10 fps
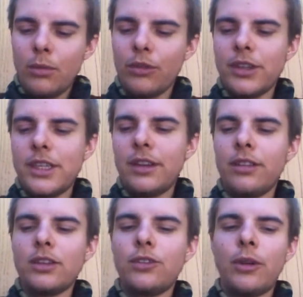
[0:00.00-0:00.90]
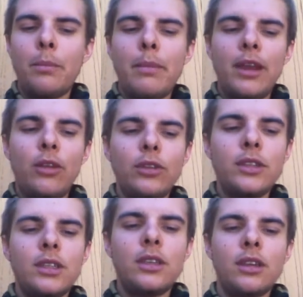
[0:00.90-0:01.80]
receiving this from.
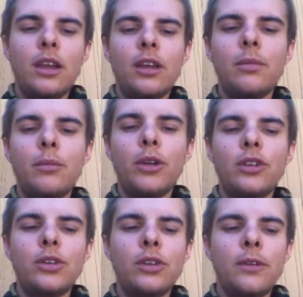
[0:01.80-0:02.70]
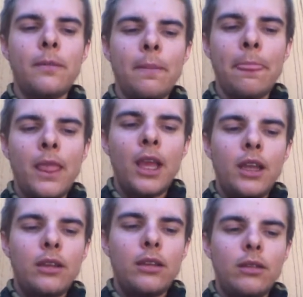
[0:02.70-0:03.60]
Metals, which
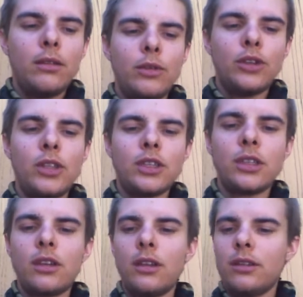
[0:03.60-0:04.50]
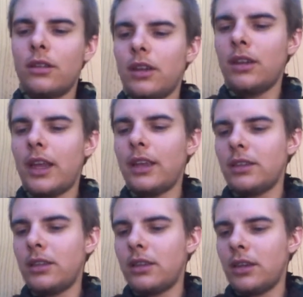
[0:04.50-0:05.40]
is just
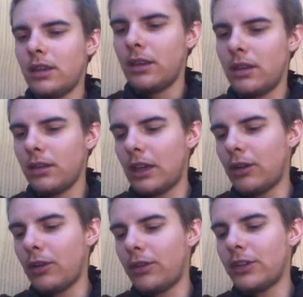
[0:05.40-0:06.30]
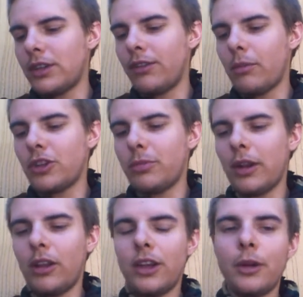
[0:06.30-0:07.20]
condensed. I don't know if there's even much
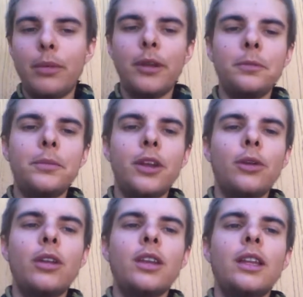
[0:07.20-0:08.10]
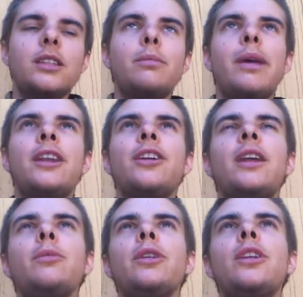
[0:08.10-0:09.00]
metal in here, but condensed matter,
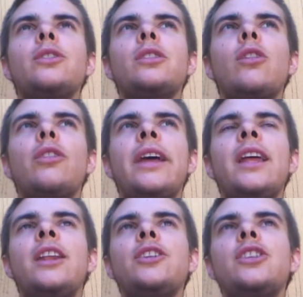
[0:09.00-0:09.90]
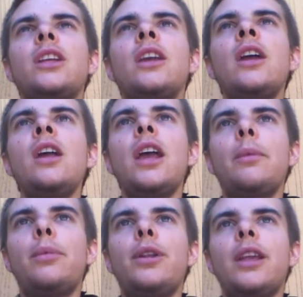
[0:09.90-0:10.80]
and we're using all that energy
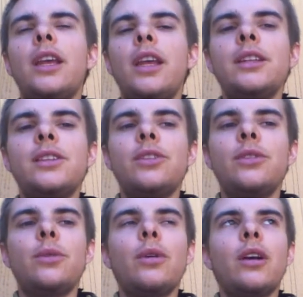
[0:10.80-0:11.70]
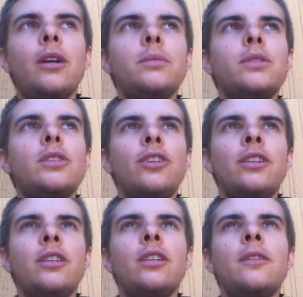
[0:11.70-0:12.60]
and putting it into
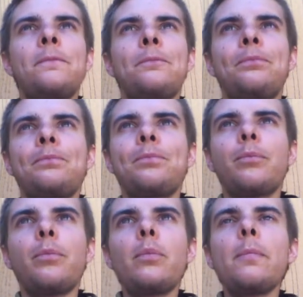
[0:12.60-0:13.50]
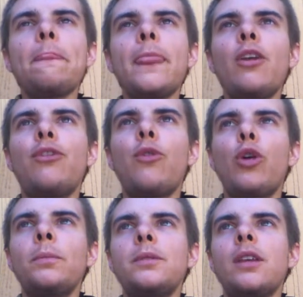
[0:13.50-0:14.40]
certain
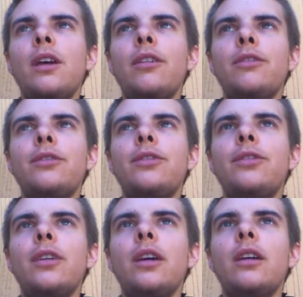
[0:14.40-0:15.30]
forms of